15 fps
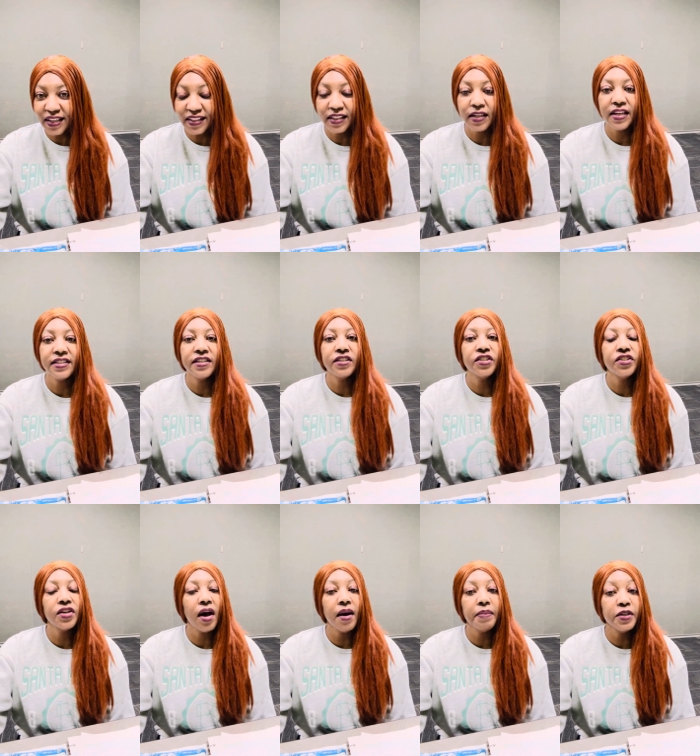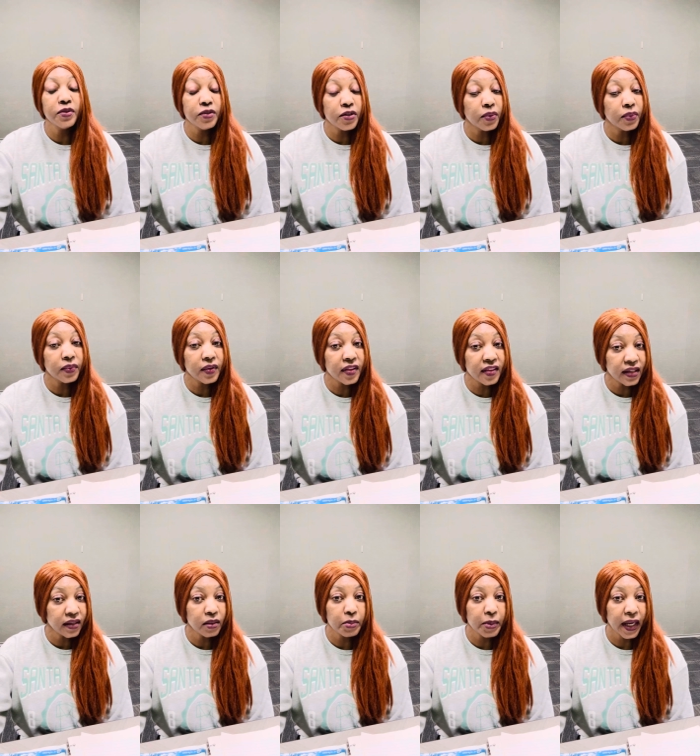It's a job you don't
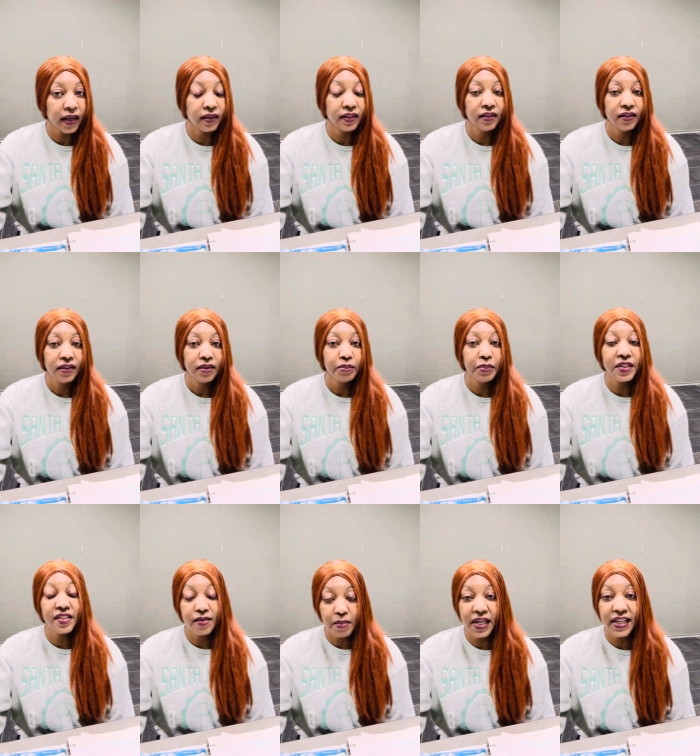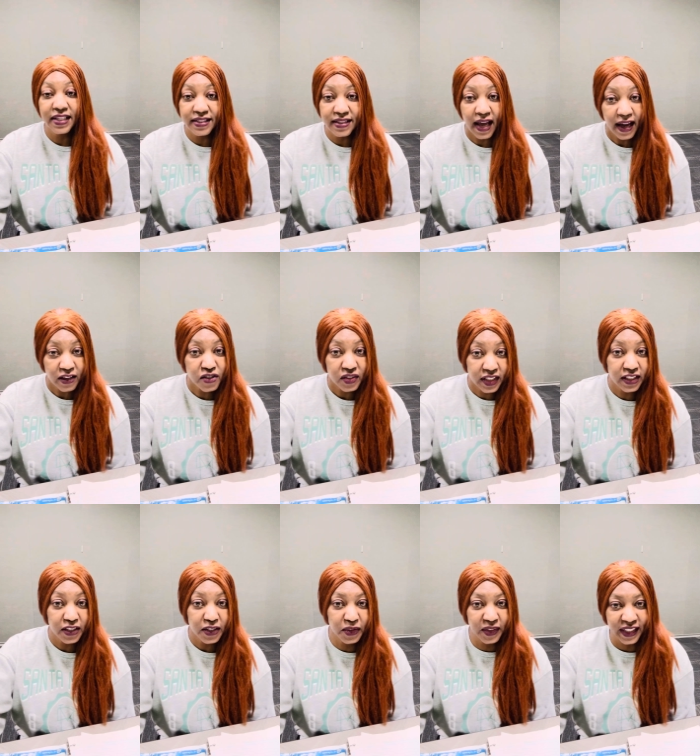think about, but somebody is actually
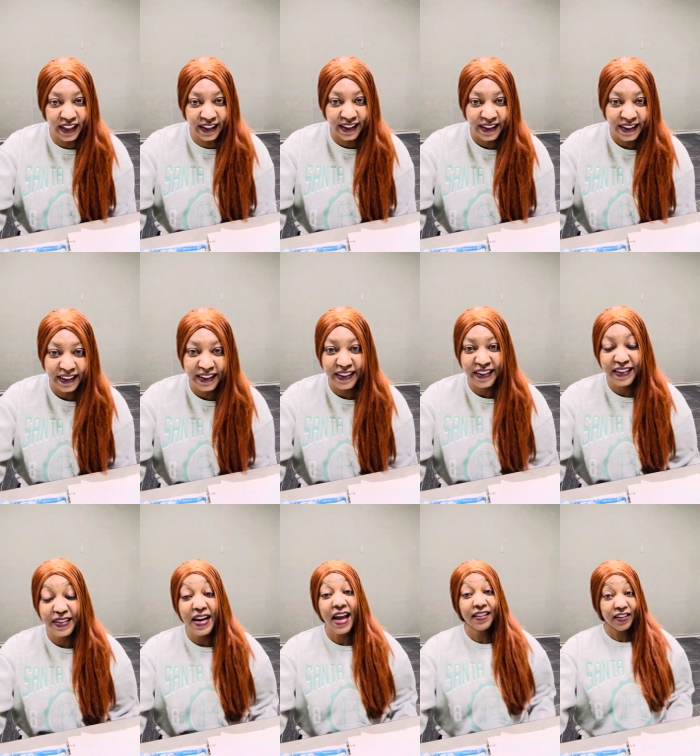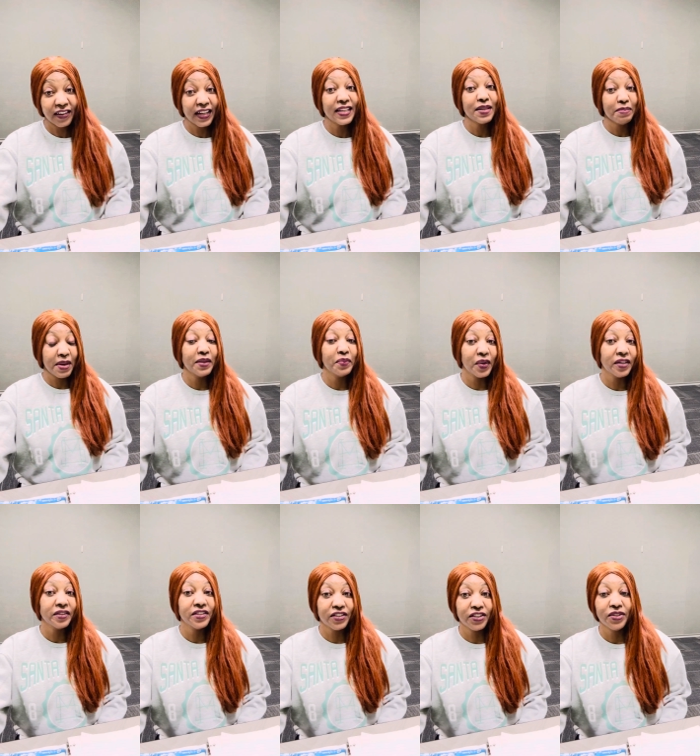doing, and they're getting paid well
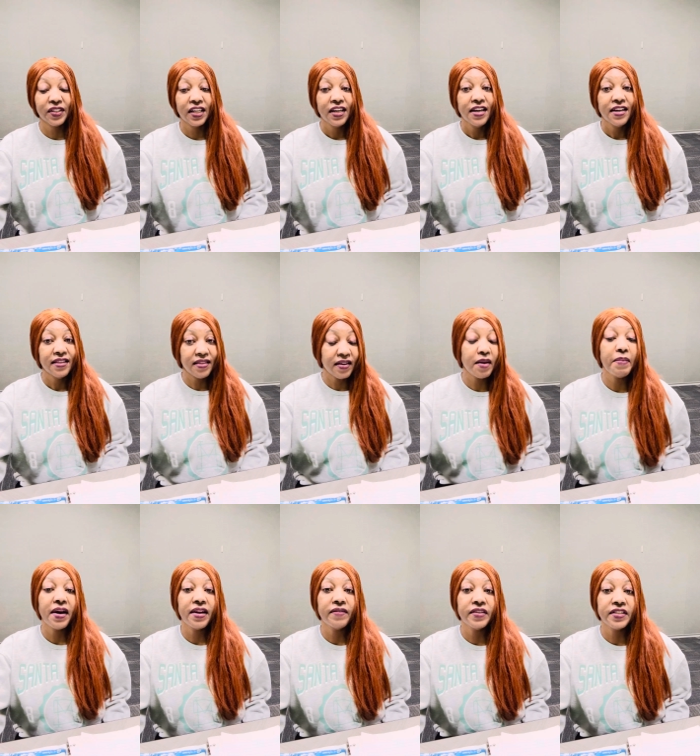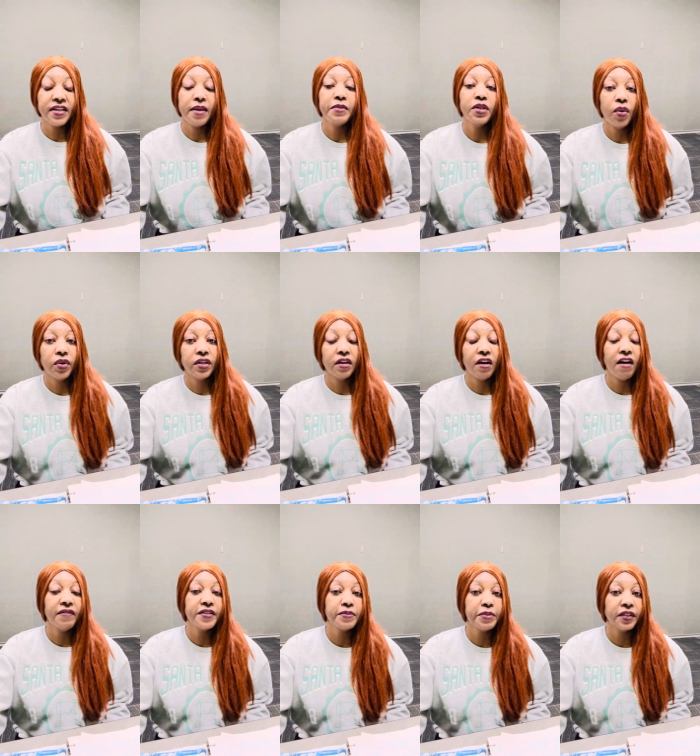to do it. Think about every time you go in an
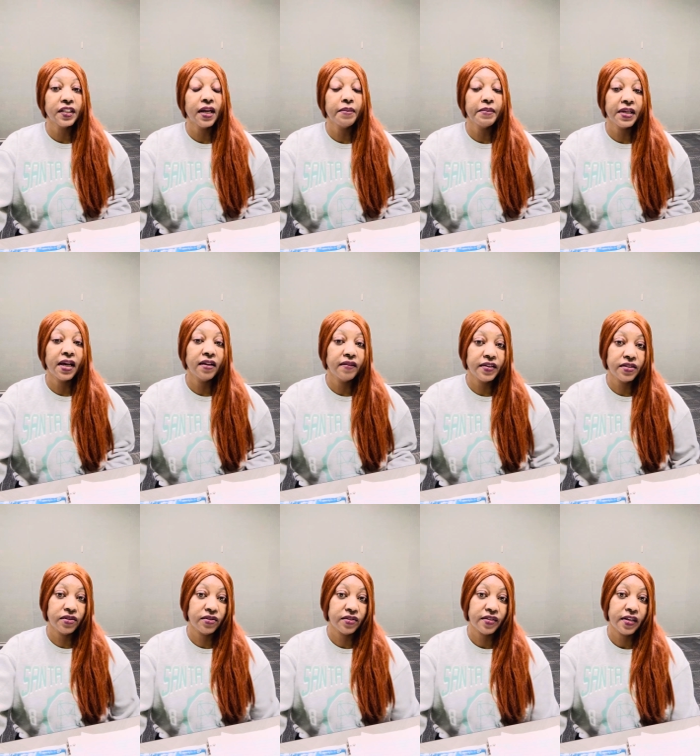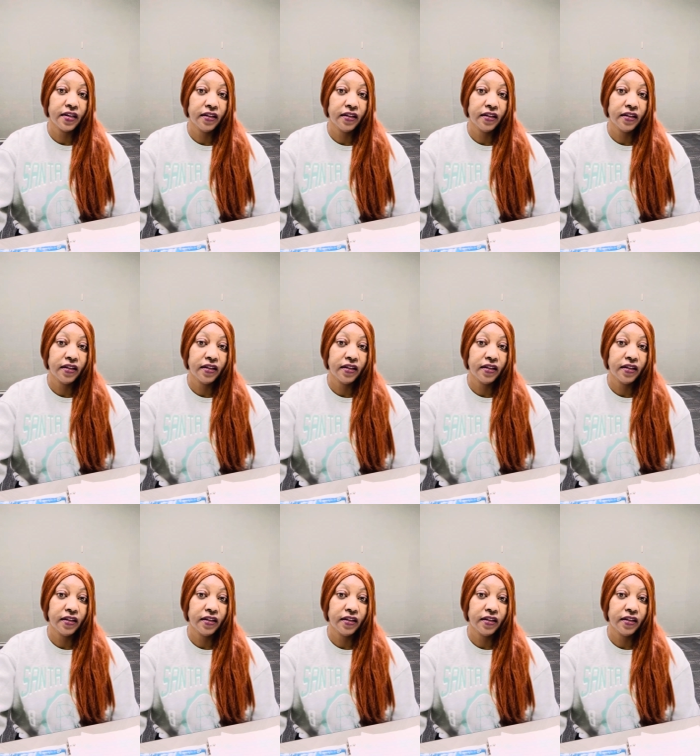office building, how many elevators are there?